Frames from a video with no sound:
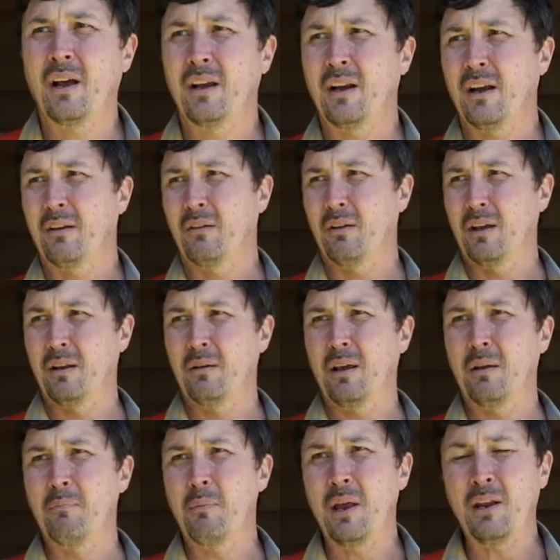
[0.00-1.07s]
and I in
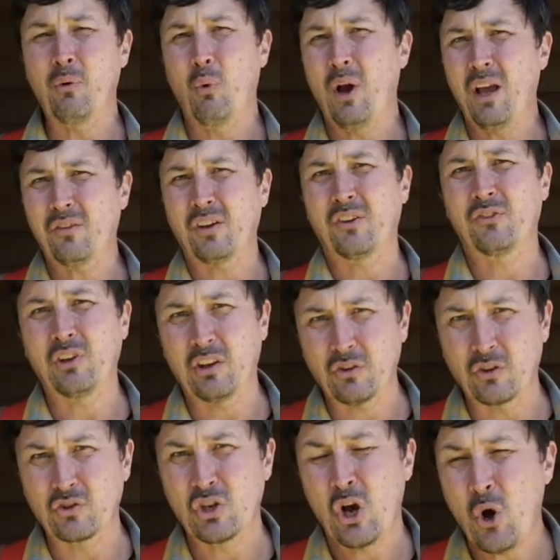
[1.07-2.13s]
in many ways I set
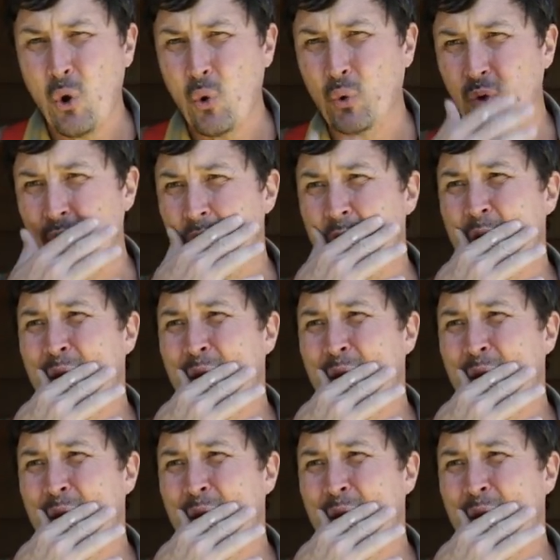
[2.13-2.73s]
the tone